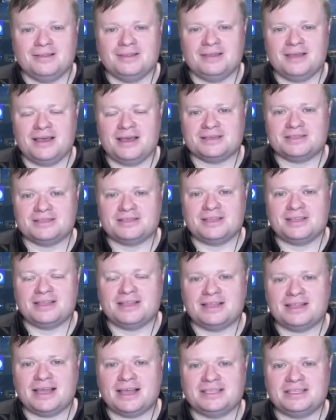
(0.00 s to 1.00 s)
yes,
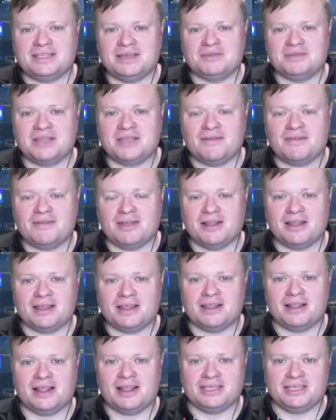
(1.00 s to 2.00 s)
that that seems definitely like
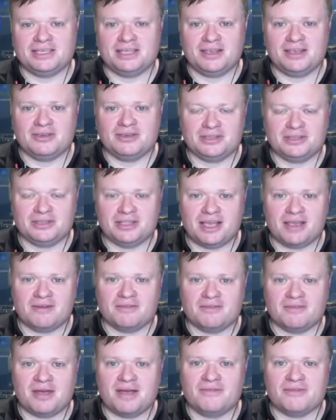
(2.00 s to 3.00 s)
the lesson that you should take
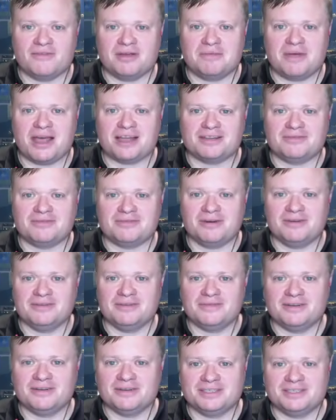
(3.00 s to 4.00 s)
from every
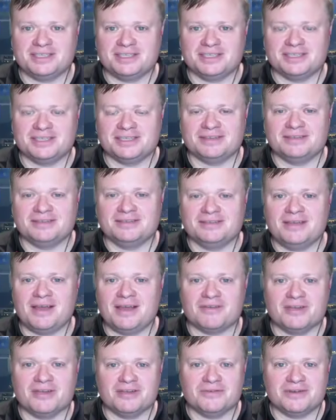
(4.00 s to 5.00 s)
Pac-12 uh, season,
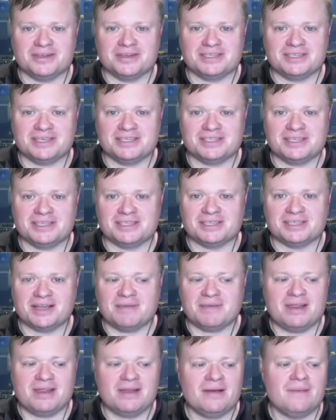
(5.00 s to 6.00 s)
every USC season. I
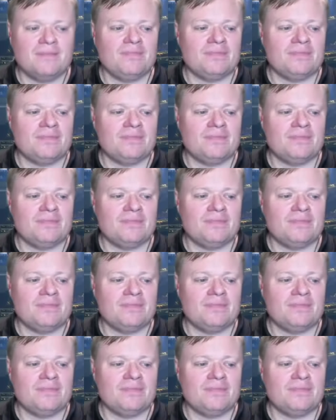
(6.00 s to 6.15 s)
mean,